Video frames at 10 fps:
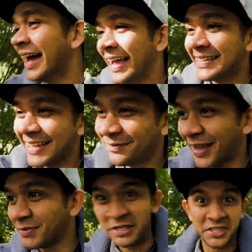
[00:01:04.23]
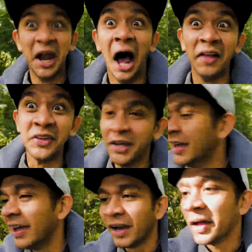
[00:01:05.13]
And sometimes it's not.
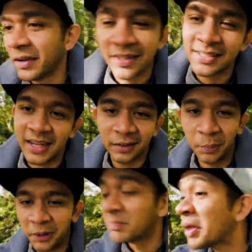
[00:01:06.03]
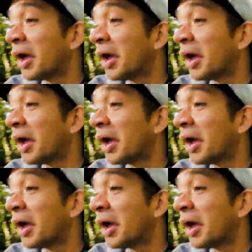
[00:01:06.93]
No, that's not the point.